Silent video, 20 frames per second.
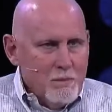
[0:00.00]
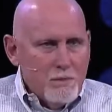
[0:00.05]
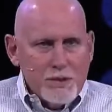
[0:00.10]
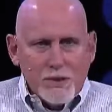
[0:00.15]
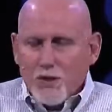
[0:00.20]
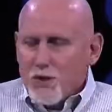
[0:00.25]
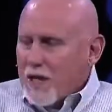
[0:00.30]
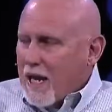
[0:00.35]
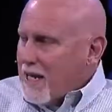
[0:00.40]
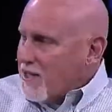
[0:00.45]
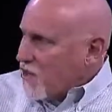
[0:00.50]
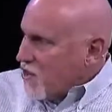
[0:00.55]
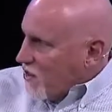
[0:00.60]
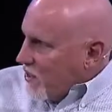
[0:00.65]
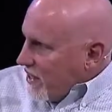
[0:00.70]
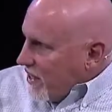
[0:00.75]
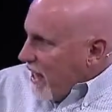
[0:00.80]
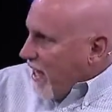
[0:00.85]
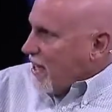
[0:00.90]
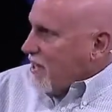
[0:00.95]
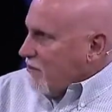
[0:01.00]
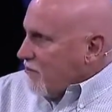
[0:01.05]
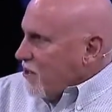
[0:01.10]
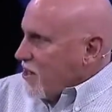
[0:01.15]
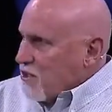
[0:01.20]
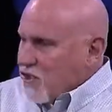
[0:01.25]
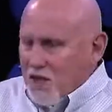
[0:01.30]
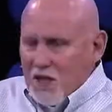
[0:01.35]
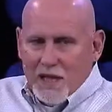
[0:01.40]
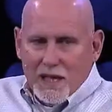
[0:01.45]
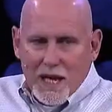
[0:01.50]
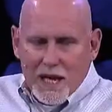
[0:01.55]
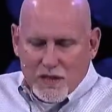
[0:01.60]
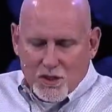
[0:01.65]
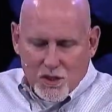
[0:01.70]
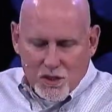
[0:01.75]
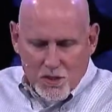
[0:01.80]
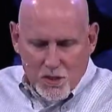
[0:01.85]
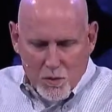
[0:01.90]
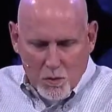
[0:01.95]
But you guys, none of these
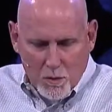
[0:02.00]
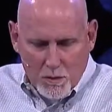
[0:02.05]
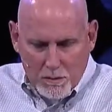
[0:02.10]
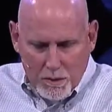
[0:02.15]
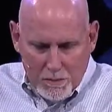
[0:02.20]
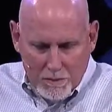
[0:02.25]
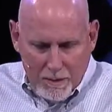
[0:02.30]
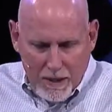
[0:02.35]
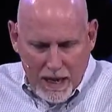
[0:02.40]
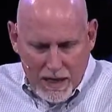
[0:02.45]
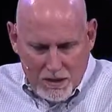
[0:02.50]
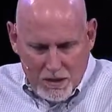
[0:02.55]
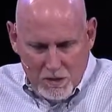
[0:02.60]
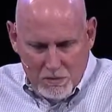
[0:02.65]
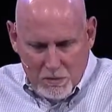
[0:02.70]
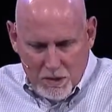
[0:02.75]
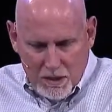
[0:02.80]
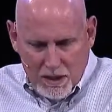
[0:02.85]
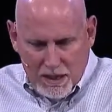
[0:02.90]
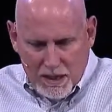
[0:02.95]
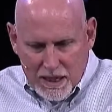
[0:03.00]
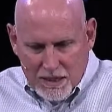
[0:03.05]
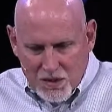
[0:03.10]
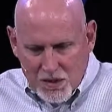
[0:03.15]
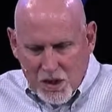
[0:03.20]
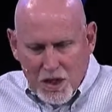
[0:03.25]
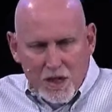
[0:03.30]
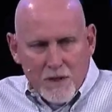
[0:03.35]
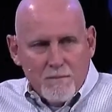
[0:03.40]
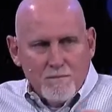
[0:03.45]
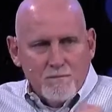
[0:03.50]
connections would be possible unless